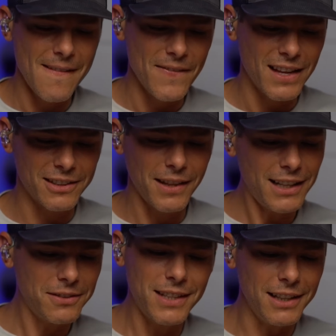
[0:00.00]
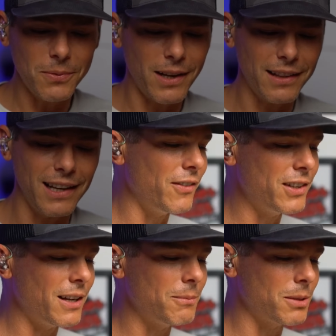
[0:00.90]
And so that's what I think
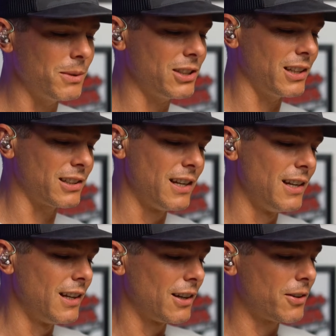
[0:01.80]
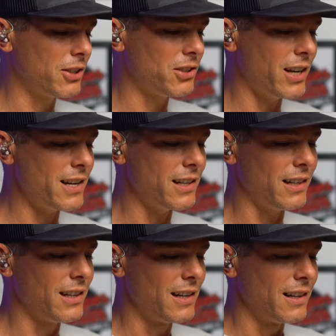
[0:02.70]
time someone says
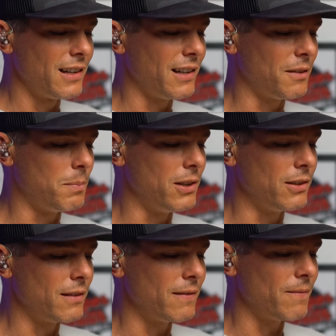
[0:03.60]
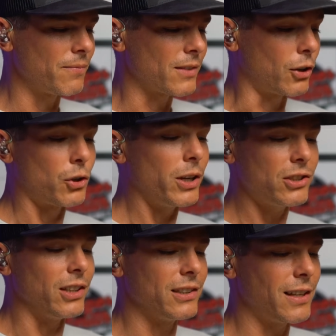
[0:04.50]
Christianity has been, or
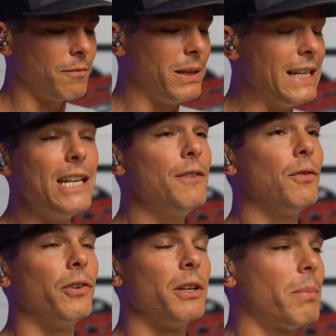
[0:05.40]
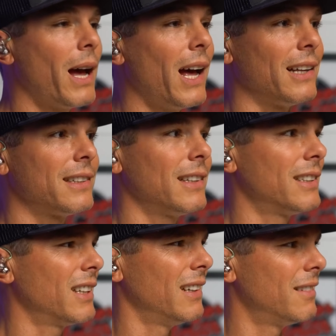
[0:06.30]
Christians have been evil in the past, I
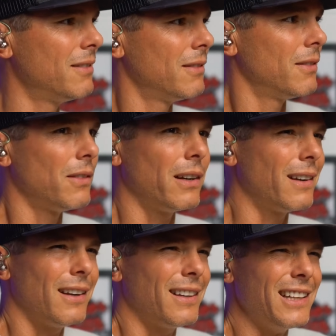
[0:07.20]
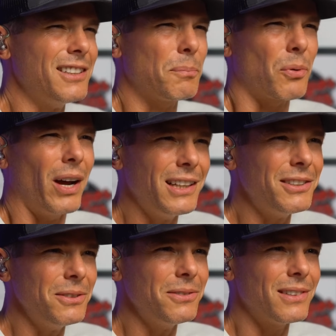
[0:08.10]
say, does that surprise
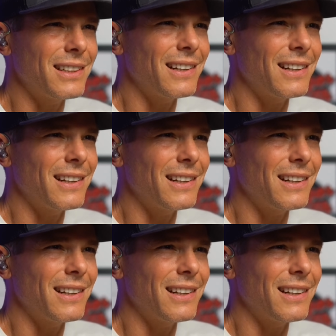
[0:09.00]
you?